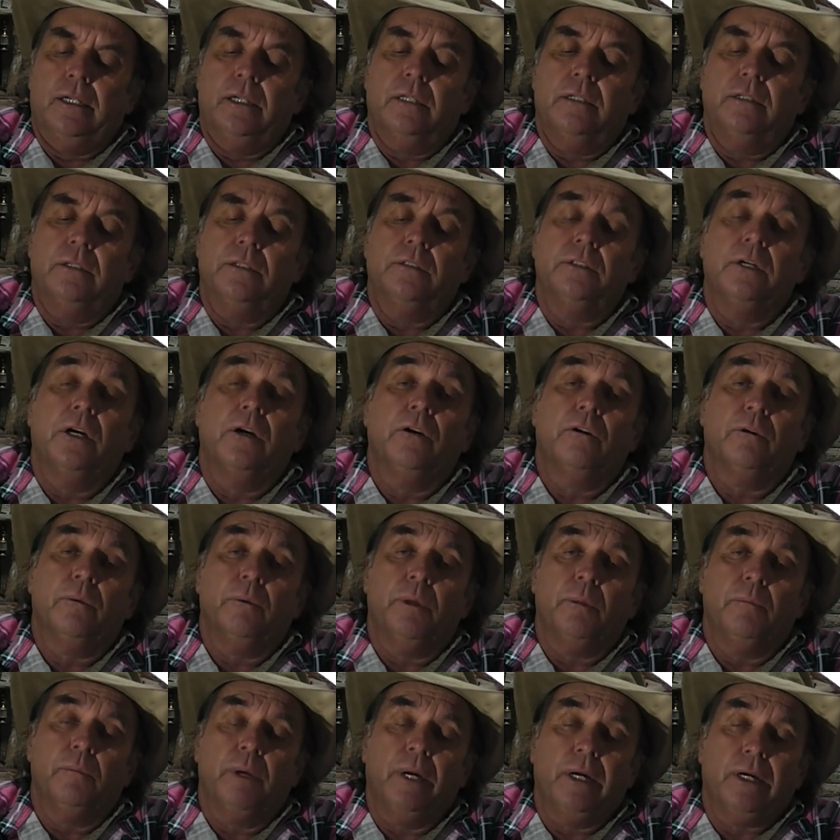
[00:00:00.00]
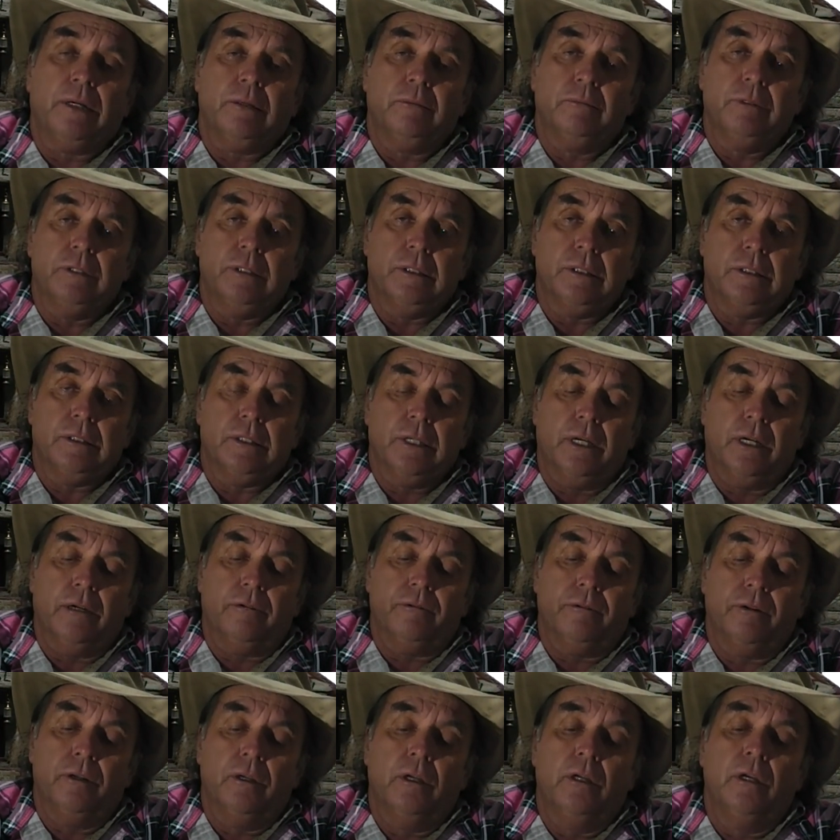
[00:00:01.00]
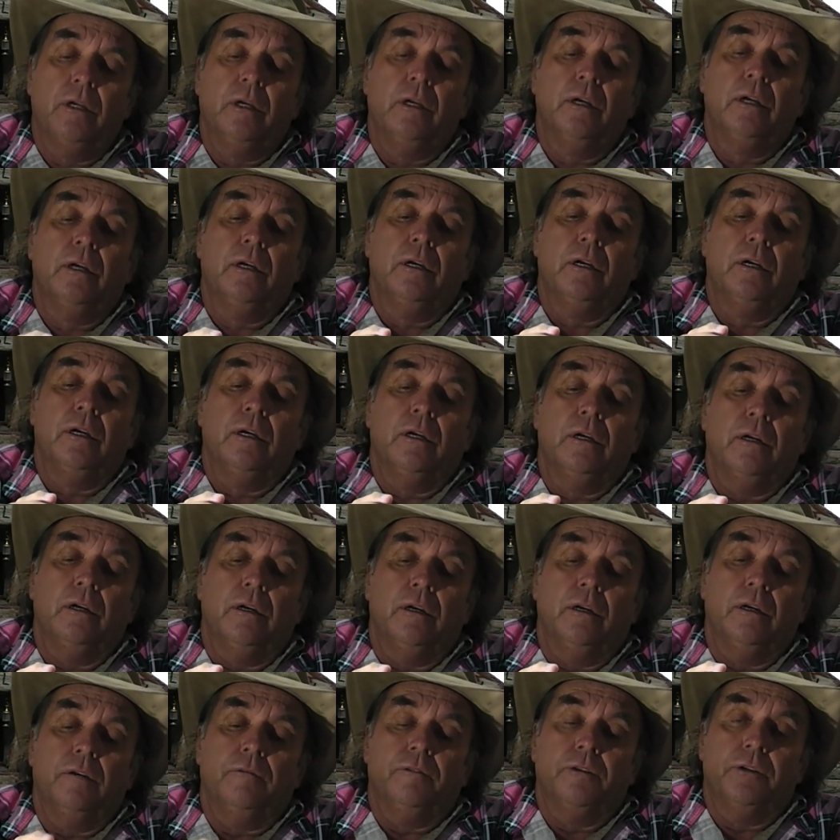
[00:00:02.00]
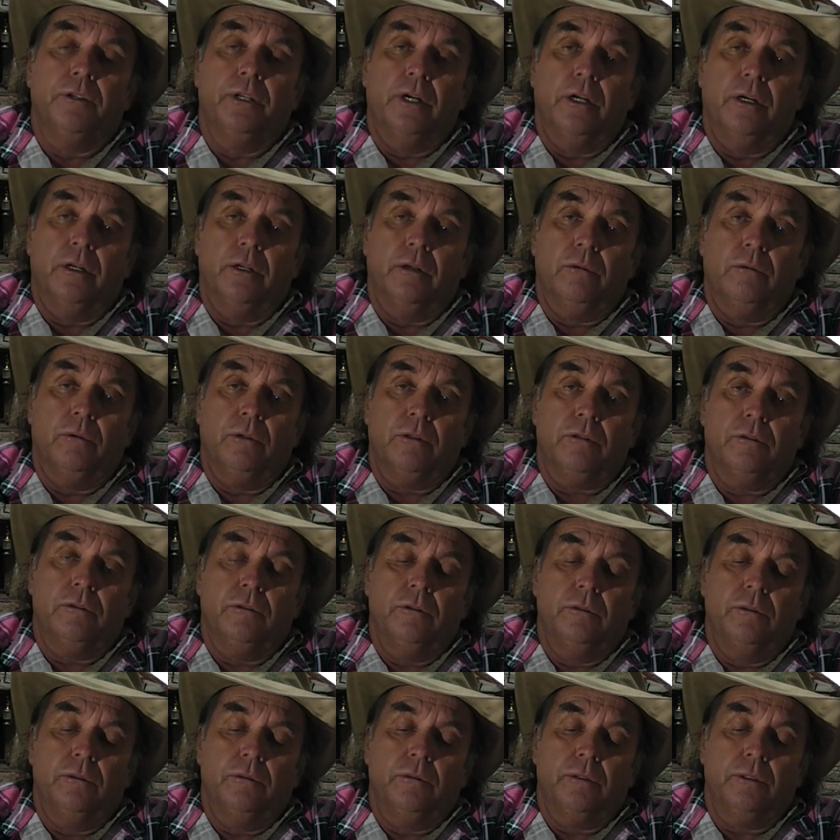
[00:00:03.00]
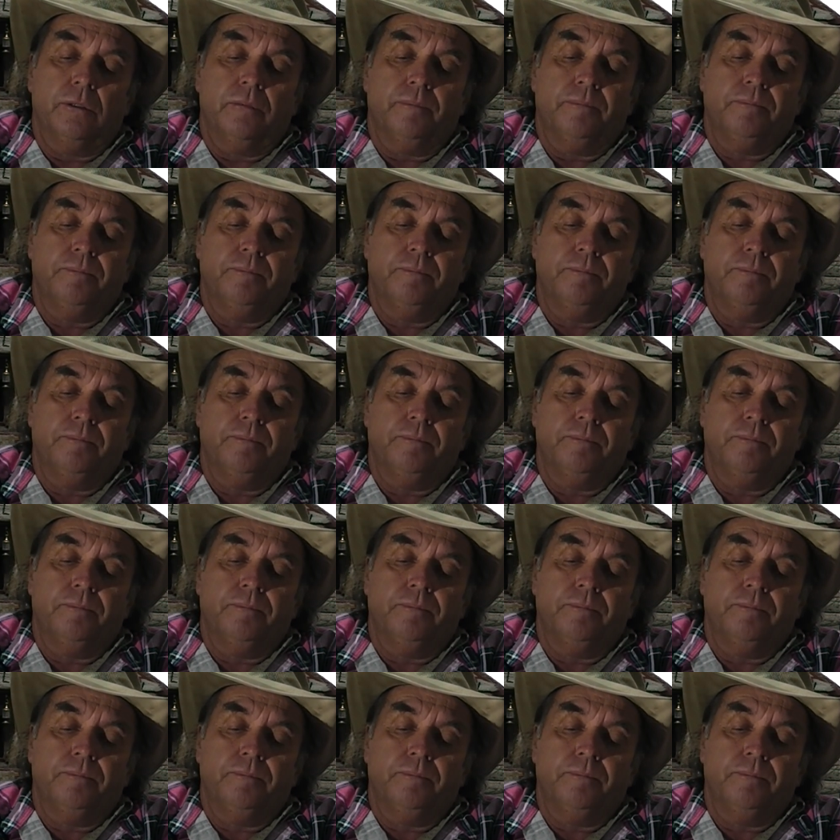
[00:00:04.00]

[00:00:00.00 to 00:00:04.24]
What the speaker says: You don't want to be mucking with this stuff if you don't know what you're doing.